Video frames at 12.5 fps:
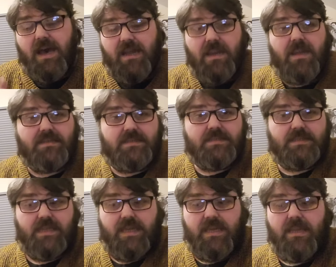I'd like to
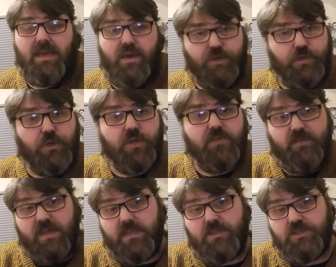see a nook
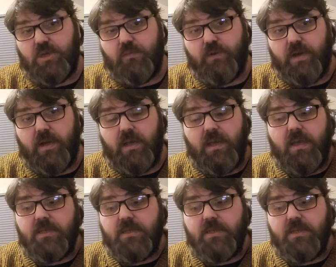for each genre.